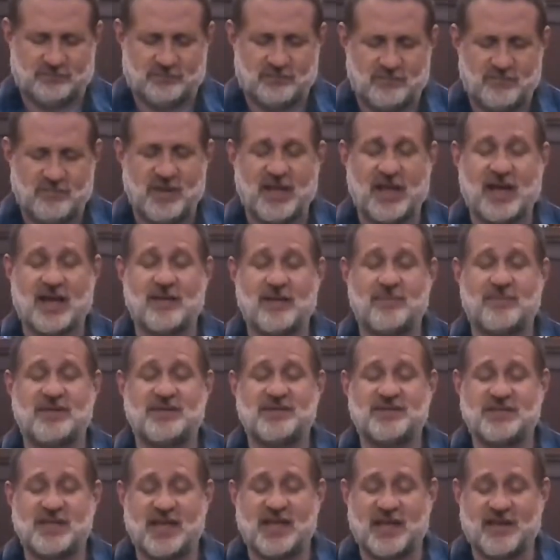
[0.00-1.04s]
may I be
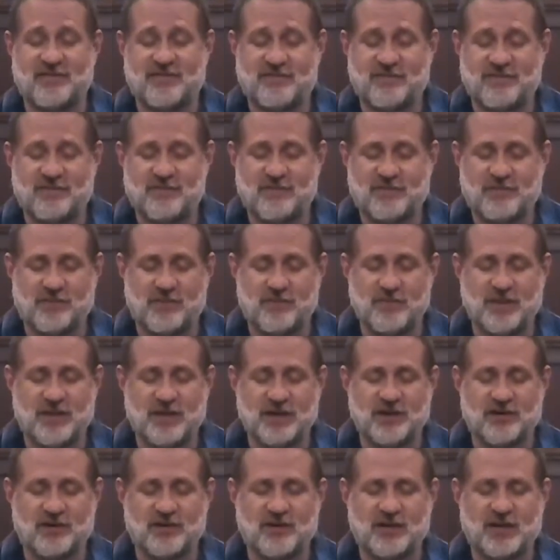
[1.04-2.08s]
safe from
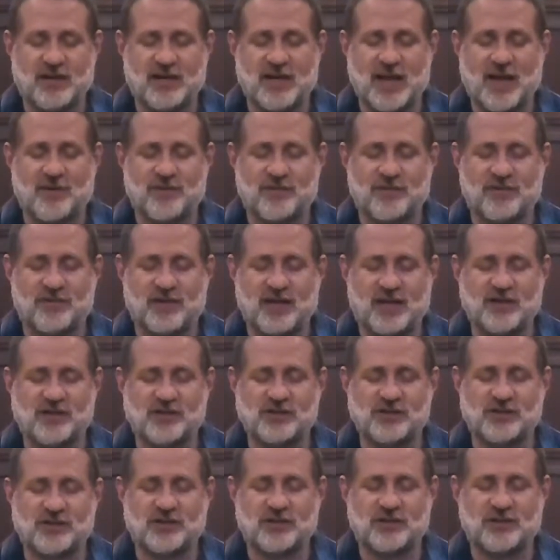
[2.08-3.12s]
inner and outer
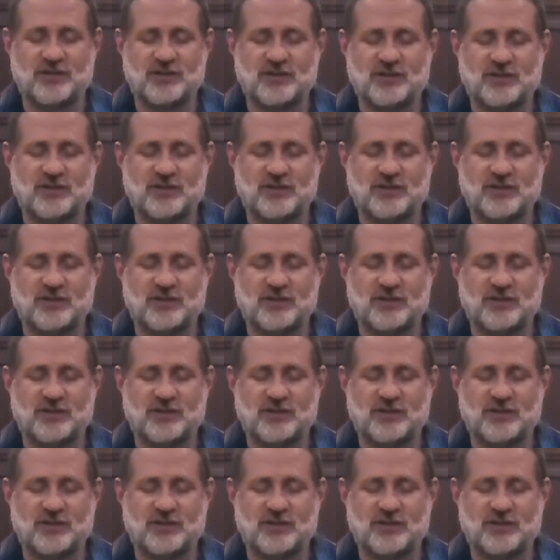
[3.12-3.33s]
danger,